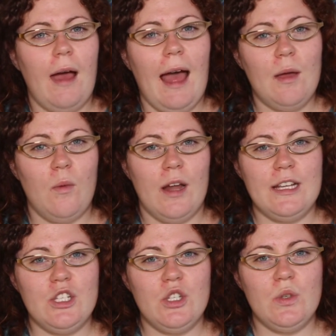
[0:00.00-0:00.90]
I
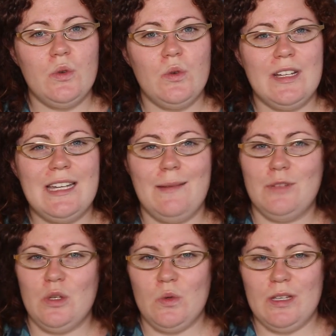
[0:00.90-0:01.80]
wanted to
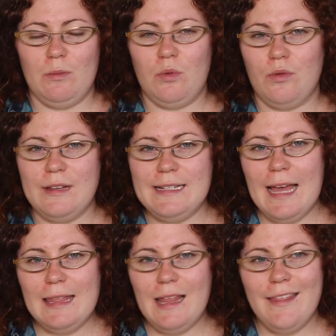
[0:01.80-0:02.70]
attempt using
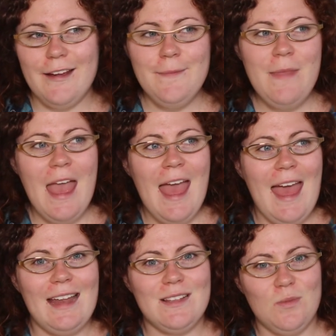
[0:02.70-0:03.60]
pre-dyed leather,
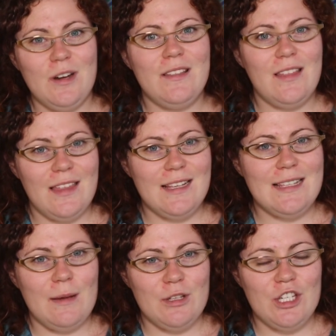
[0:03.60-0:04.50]
and it's one of the things
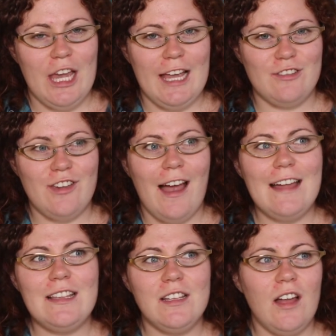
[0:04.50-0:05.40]
I would change.
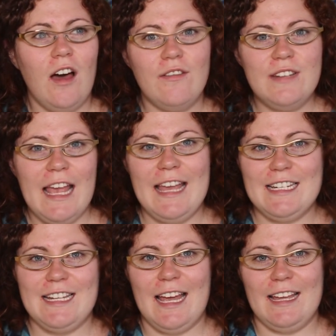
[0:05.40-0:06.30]
I loved
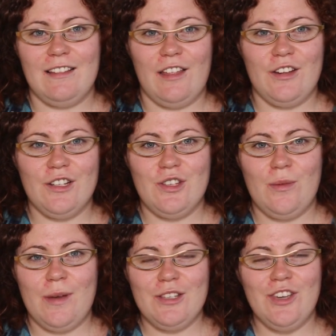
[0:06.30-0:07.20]
hand dyeing leather
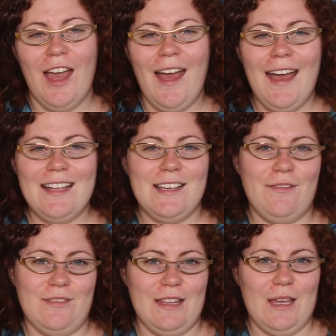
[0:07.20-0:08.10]
so much, I
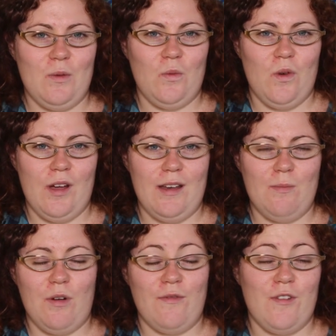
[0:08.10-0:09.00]
definitely would
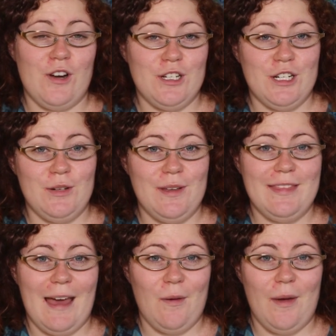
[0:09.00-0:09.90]
prefer to do it
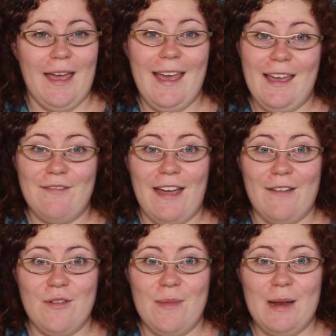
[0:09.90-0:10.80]
that way if I
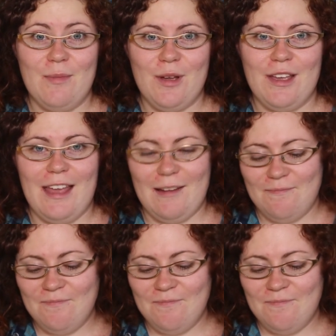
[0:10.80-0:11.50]
ever made a book again.